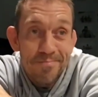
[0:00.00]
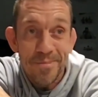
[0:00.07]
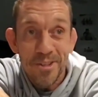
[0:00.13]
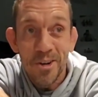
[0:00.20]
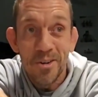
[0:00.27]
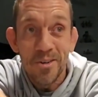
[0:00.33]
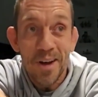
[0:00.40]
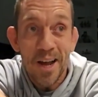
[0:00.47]

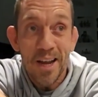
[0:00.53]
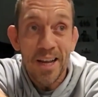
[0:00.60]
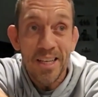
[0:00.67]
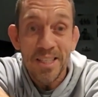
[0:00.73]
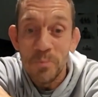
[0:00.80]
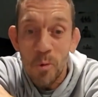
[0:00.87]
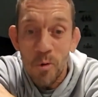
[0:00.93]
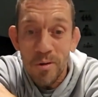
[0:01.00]
I
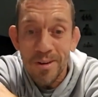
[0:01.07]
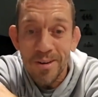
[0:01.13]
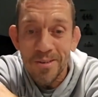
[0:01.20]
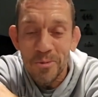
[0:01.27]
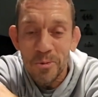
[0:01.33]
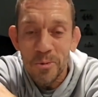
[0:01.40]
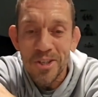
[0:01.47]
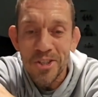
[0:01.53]
guess more
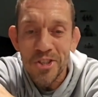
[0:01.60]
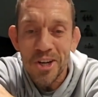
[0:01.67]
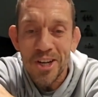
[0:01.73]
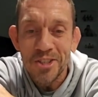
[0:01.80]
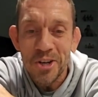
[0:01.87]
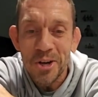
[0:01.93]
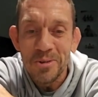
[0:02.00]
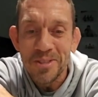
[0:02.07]
than one
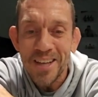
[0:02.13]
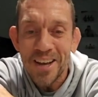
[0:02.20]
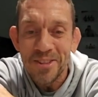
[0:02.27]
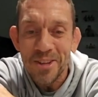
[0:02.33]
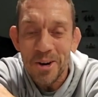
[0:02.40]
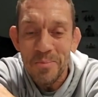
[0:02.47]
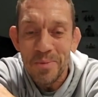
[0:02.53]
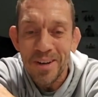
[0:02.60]
John Jones out
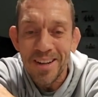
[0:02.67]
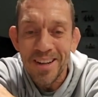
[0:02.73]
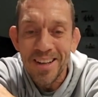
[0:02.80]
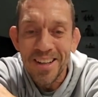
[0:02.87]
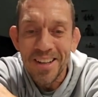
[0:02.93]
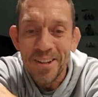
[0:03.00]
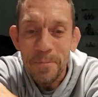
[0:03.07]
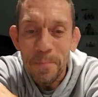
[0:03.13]
there, but
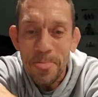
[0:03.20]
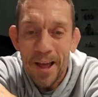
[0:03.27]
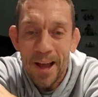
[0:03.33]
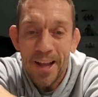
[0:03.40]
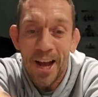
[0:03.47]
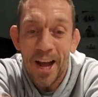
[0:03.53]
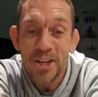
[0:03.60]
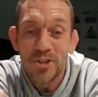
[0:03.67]

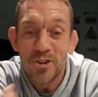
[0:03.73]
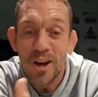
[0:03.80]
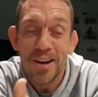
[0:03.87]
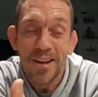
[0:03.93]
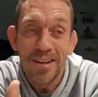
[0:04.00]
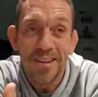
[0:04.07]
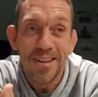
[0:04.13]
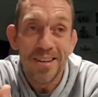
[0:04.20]
I try
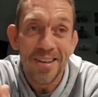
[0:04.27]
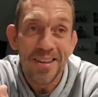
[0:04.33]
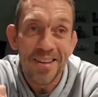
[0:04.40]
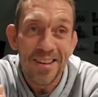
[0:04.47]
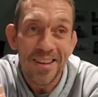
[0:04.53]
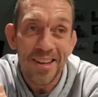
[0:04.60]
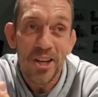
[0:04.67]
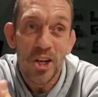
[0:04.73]
to
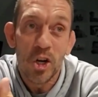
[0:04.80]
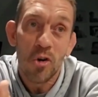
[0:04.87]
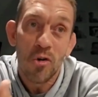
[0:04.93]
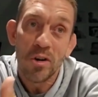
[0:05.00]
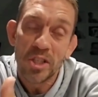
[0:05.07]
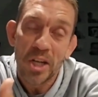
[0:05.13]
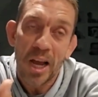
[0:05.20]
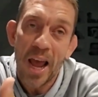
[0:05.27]

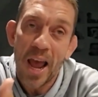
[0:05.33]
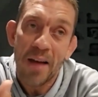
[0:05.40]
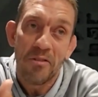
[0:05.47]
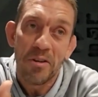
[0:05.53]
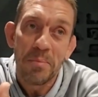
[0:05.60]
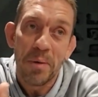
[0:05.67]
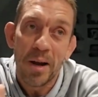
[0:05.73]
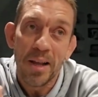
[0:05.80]
encourage
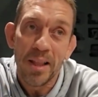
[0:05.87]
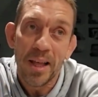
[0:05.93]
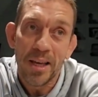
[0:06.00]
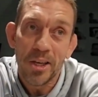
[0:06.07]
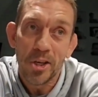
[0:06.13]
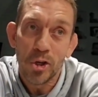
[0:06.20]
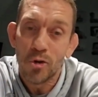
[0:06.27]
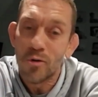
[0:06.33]
everybody, like,
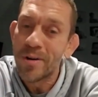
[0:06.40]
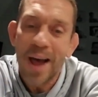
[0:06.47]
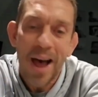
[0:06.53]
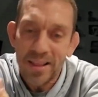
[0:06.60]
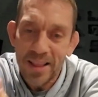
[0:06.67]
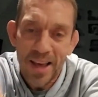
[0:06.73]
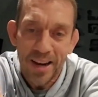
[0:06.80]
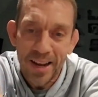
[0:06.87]
you're
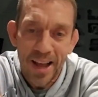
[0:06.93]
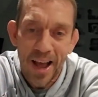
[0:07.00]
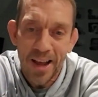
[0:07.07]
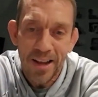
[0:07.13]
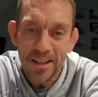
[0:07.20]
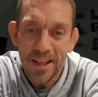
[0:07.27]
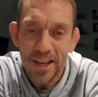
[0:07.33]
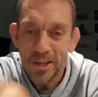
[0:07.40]
not that
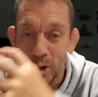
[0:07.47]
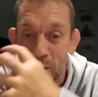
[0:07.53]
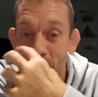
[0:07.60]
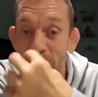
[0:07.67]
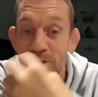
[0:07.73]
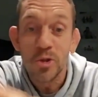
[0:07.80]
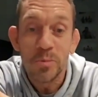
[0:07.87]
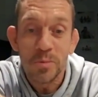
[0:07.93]
guy. Like, don't
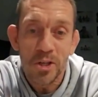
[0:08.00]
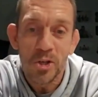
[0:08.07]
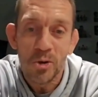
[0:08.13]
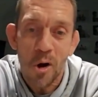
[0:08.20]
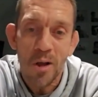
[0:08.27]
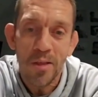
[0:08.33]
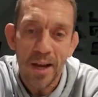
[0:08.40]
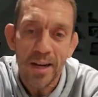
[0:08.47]
assume that
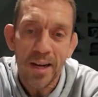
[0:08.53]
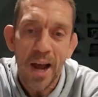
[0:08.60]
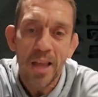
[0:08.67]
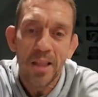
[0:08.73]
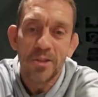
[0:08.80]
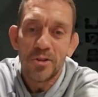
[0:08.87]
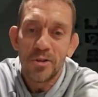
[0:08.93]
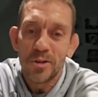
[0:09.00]
you are that
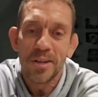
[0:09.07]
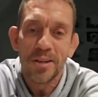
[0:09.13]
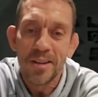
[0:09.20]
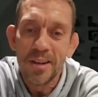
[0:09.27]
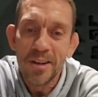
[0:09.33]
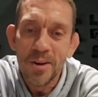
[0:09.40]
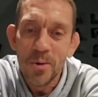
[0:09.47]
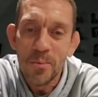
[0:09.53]
guy, that you
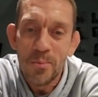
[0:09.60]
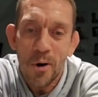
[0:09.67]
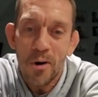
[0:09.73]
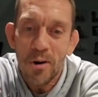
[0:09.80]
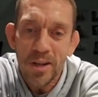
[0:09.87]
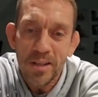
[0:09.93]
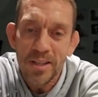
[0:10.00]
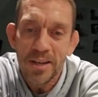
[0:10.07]
can
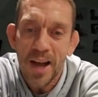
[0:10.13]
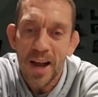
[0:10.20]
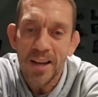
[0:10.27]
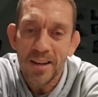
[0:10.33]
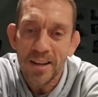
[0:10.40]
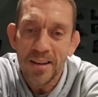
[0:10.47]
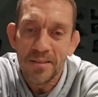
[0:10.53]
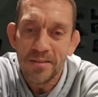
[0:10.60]
party
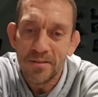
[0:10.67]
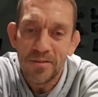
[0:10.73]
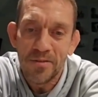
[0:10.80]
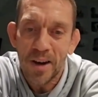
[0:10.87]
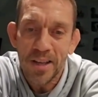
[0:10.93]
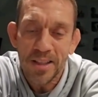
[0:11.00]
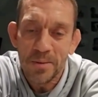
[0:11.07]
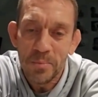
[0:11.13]
tonight and
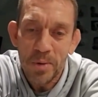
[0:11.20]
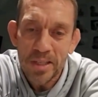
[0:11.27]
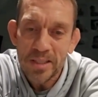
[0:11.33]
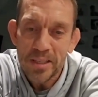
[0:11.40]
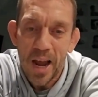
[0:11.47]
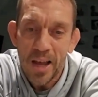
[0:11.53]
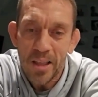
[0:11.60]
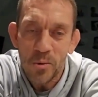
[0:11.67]
fight the
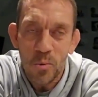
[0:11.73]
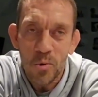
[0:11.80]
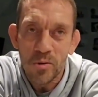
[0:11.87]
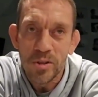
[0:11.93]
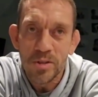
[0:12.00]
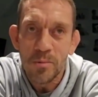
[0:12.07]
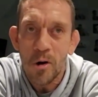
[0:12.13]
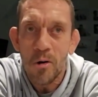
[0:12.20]
best guy in the
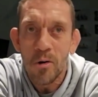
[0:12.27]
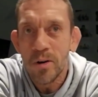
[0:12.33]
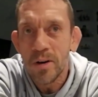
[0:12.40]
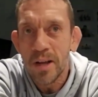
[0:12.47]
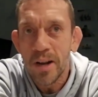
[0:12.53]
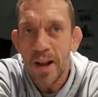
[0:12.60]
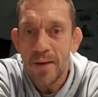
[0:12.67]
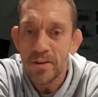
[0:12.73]
world tomorrow
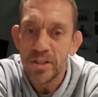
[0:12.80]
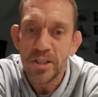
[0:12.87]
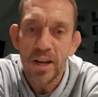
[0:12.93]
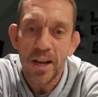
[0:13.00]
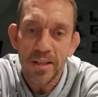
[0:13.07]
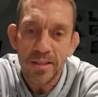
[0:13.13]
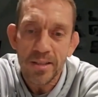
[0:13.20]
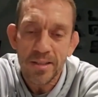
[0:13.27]
and have a
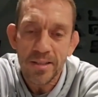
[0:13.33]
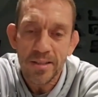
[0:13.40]
chance.